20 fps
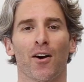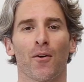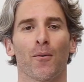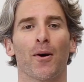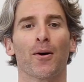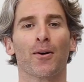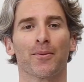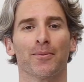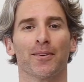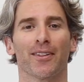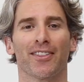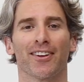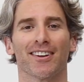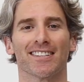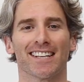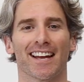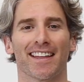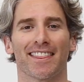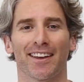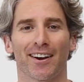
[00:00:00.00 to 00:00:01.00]
Welcome to
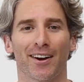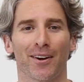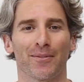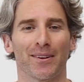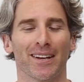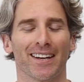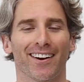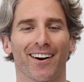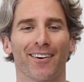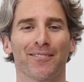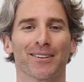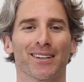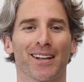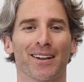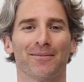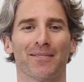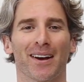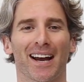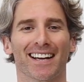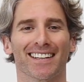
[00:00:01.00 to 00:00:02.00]
Thursday Therapy. I'm
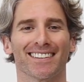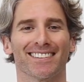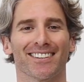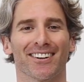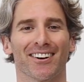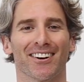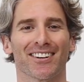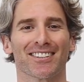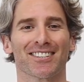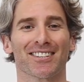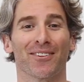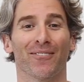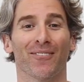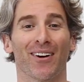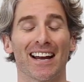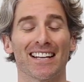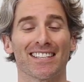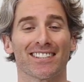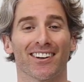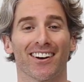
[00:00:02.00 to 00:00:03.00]
Glenn Mackintosh, the
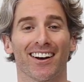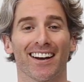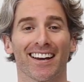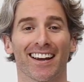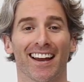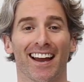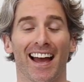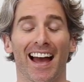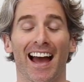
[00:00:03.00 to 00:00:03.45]
Weight Psych,